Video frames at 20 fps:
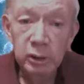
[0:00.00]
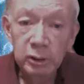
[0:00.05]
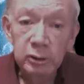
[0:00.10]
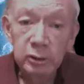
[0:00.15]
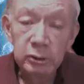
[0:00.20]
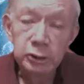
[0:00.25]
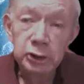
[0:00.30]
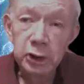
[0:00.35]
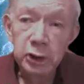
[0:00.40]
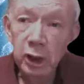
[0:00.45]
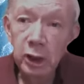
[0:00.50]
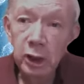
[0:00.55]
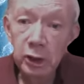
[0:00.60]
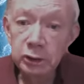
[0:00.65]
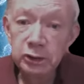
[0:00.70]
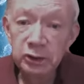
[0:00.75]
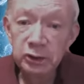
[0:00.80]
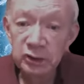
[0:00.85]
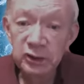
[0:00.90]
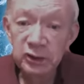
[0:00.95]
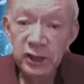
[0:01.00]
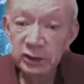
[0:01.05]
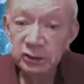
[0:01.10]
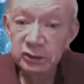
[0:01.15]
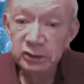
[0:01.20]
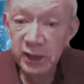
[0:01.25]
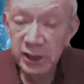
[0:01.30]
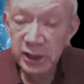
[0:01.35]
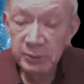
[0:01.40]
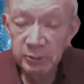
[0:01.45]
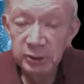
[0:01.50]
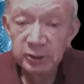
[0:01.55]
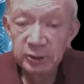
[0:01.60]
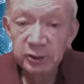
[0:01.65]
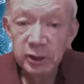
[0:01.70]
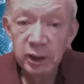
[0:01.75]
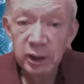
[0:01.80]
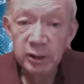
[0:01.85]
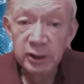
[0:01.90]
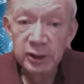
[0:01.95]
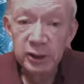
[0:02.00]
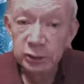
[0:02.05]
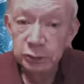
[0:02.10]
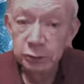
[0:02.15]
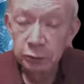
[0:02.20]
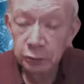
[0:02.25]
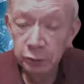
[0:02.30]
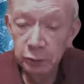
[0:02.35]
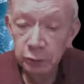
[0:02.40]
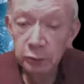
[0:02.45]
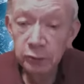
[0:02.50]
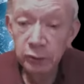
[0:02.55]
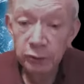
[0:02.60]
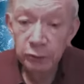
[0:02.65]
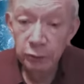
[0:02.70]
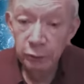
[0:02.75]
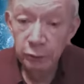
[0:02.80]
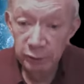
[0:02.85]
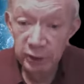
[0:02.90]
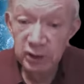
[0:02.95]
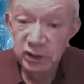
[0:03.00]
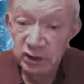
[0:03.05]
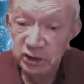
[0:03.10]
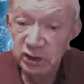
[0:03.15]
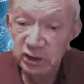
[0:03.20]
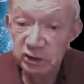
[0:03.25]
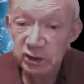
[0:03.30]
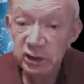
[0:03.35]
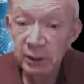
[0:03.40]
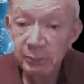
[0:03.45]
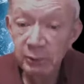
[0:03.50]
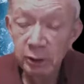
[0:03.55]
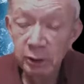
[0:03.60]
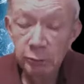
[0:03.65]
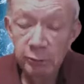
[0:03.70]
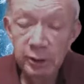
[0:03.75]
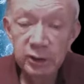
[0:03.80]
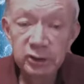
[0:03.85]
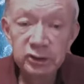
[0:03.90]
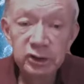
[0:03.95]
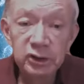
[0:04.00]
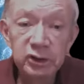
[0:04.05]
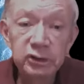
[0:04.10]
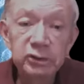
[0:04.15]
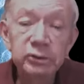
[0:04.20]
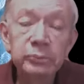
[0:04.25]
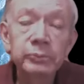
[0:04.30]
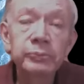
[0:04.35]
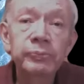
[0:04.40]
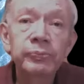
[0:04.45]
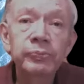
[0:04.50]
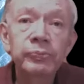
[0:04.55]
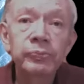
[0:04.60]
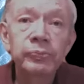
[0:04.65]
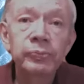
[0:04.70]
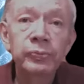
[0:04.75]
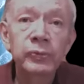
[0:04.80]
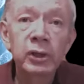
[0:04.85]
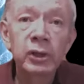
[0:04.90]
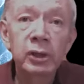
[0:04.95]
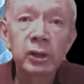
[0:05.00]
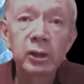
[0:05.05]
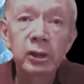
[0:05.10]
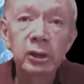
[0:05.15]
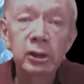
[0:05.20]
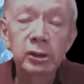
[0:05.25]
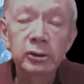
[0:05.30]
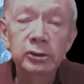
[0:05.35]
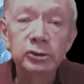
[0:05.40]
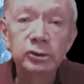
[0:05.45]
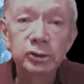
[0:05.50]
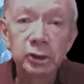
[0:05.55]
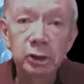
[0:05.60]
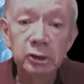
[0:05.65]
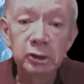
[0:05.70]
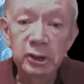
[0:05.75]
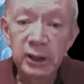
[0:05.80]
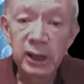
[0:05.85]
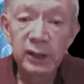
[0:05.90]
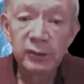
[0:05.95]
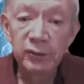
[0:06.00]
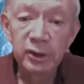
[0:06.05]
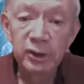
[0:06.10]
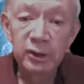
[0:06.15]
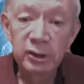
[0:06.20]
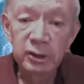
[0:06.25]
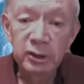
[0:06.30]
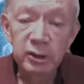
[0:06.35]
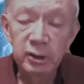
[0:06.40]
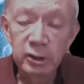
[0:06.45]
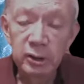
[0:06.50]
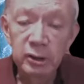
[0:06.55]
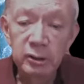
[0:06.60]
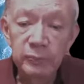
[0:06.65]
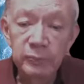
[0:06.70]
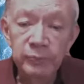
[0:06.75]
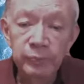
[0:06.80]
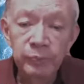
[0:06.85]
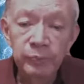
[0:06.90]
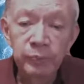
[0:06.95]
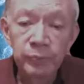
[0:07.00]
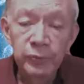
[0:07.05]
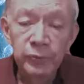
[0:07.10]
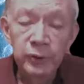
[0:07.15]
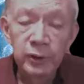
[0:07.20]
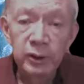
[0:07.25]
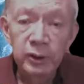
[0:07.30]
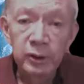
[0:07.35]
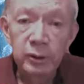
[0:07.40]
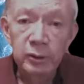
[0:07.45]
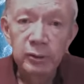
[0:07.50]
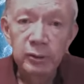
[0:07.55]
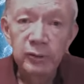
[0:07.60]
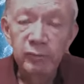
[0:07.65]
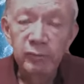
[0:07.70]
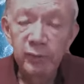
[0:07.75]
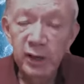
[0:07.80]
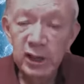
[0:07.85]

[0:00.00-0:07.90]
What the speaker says: charge, that statement is true, that there is systemic racism. Certainly, I think Vice